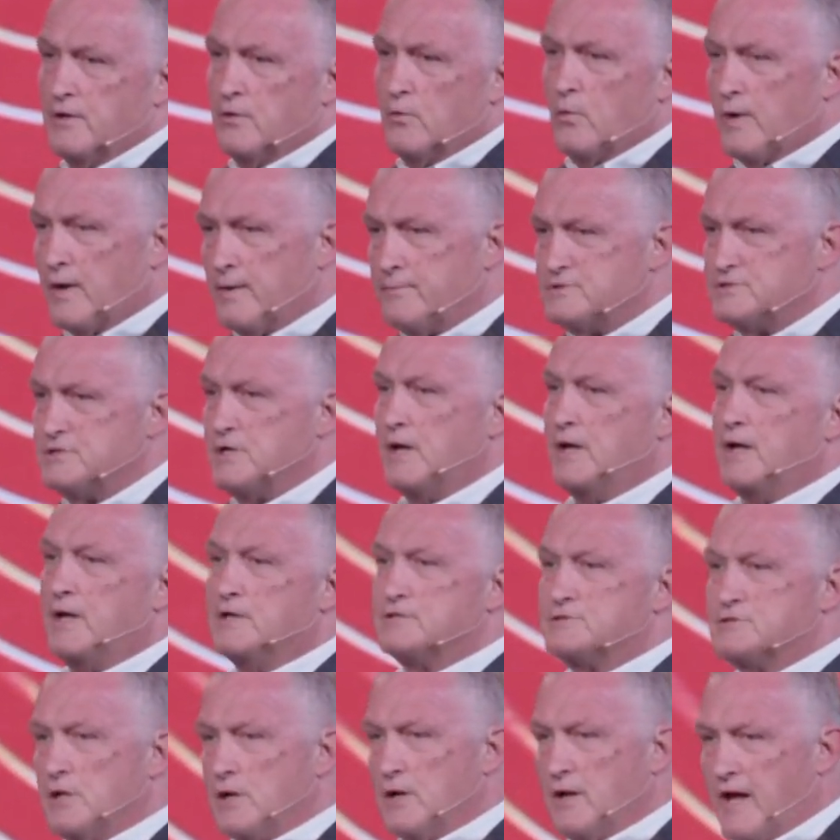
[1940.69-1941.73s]
What I'm saying
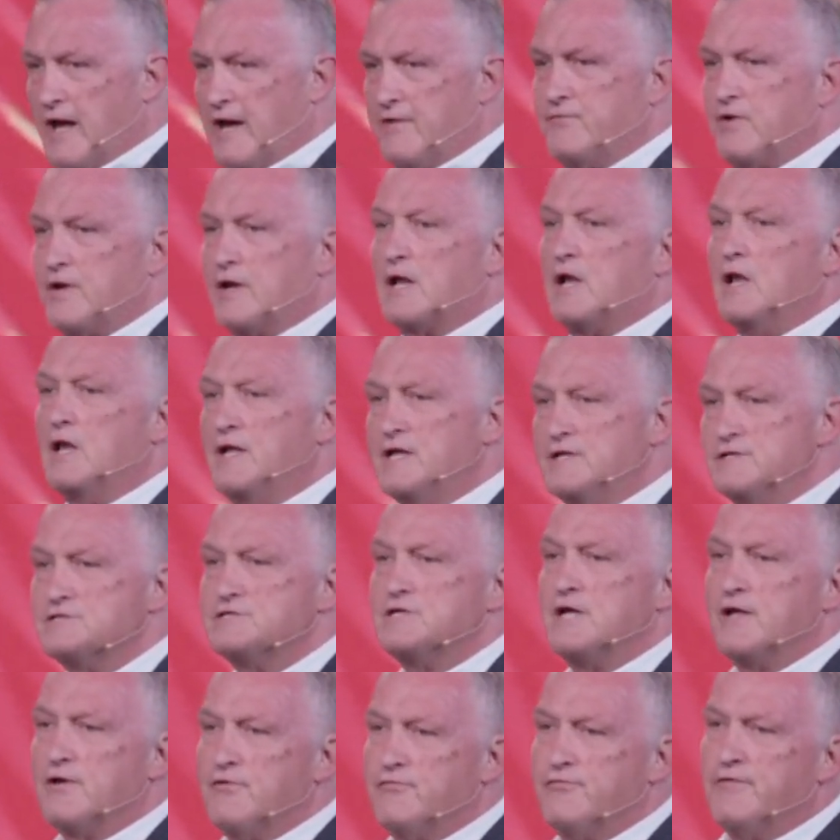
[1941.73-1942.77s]
is it'll have a
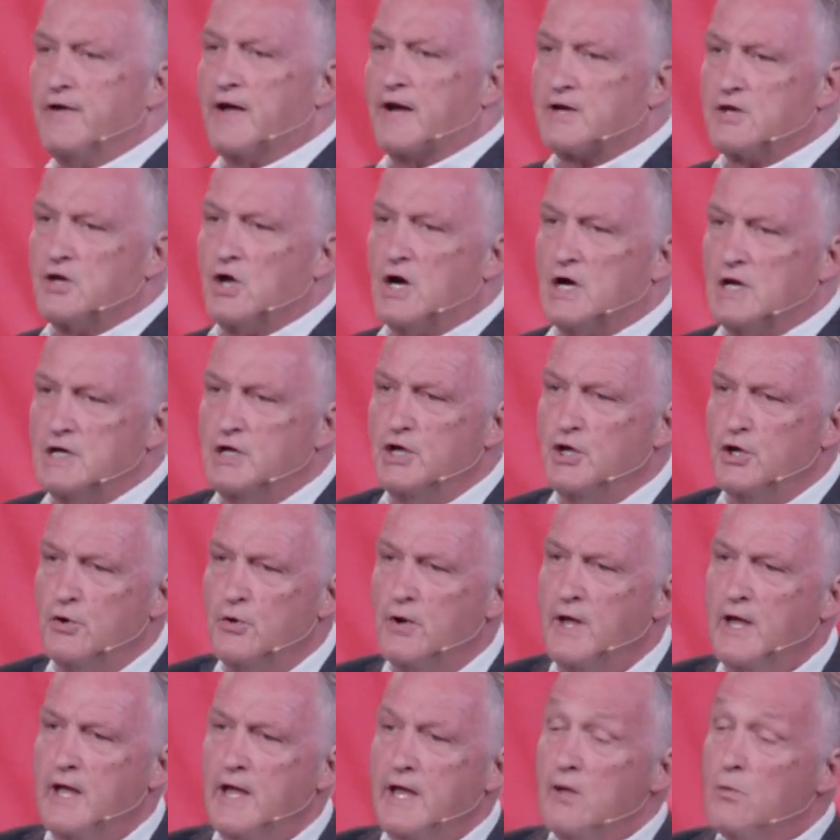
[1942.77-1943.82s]
cleansing effect on you.
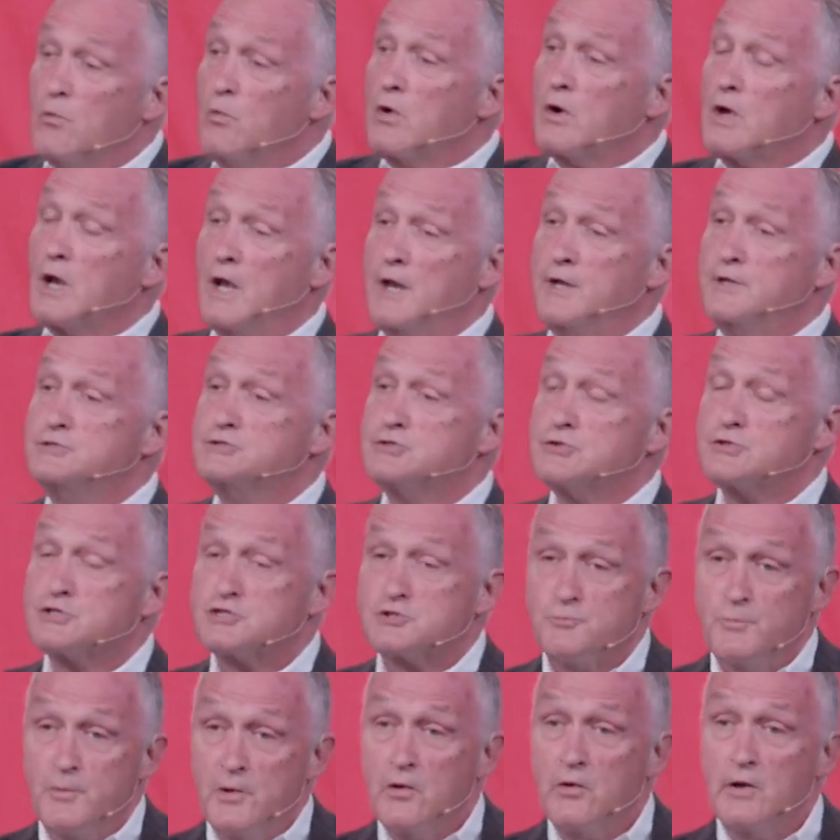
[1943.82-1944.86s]
It will cleanse your
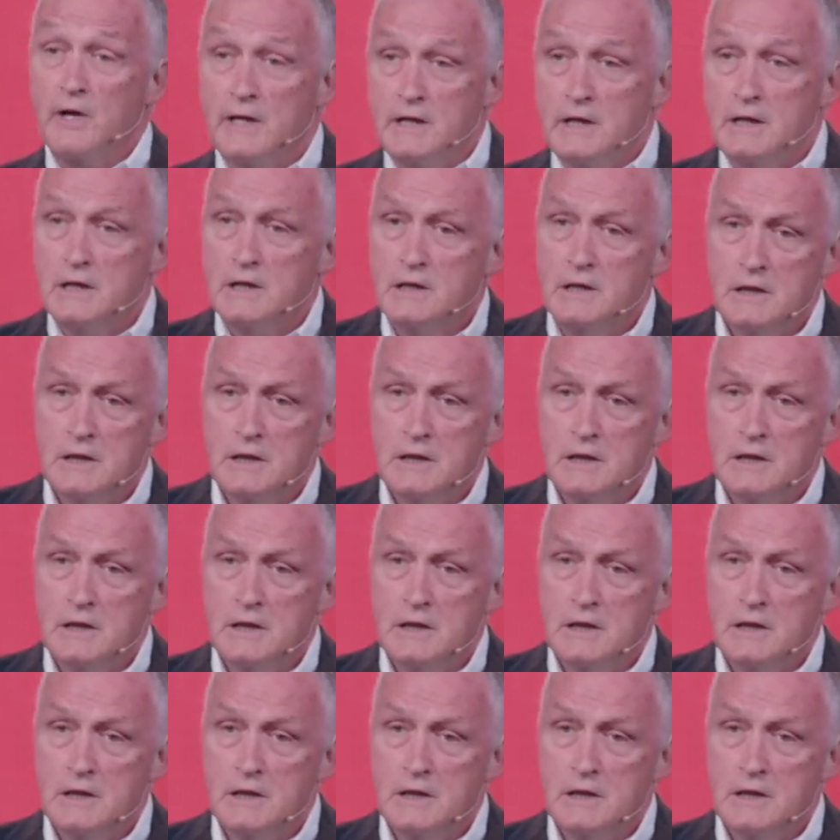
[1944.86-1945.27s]
spirit.